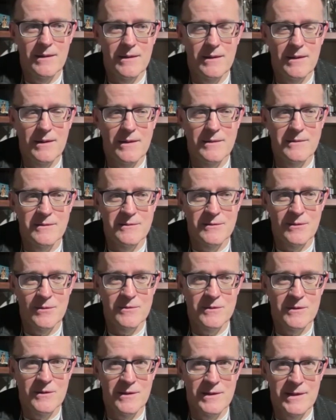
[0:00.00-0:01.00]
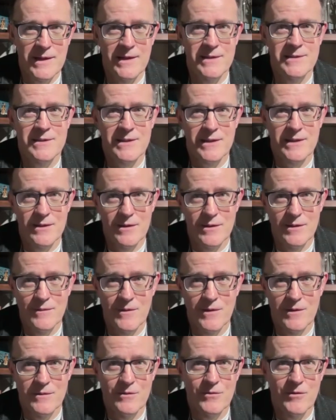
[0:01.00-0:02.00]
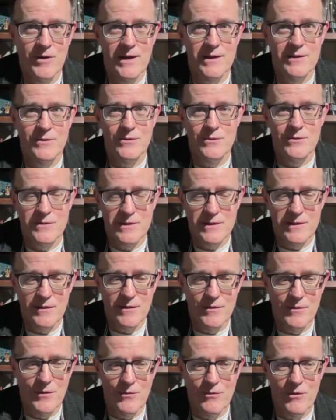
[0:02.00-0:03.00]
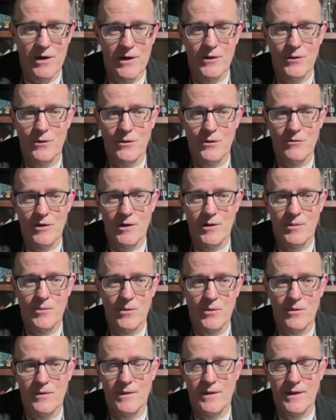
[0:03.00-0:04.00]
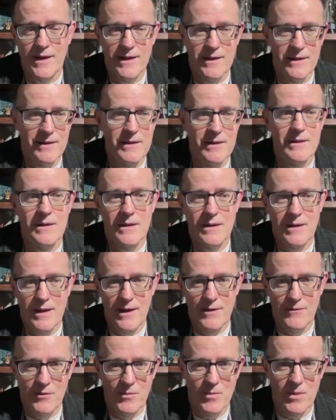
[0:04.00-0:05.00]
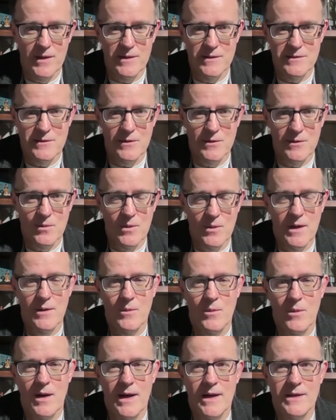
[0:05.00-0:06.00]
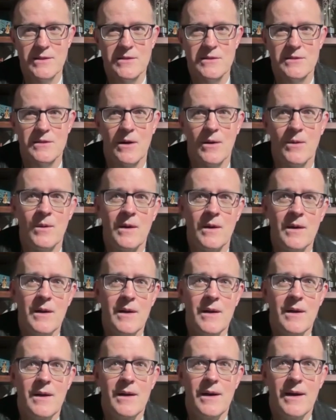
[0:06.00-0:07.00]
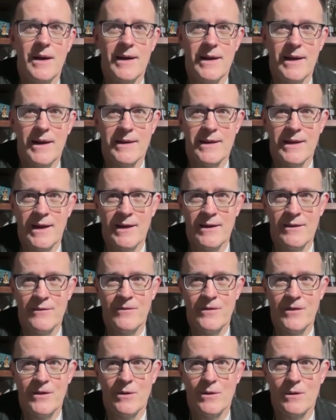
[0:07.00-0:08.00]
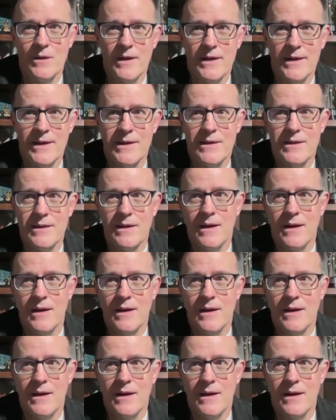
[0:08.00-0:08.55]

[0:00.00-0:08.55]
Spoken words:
it still is going to take skill of the director, skill of the writer to write a movie that everybody's going to want to watch. So I kind of feel like,